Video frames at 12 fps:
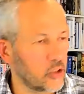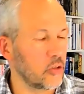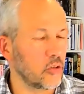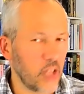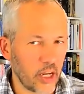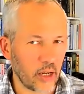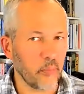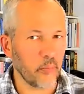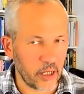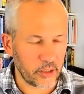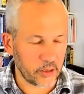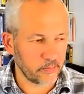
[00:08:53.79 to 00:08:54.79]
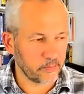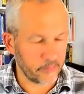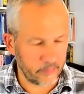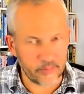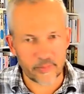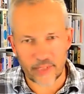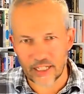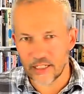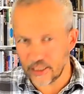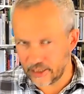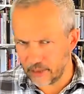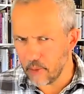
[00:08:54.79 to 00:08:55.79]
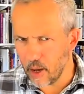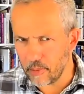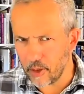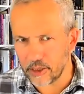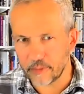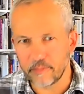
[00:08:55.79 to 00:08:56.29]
to second place, at least in my mind.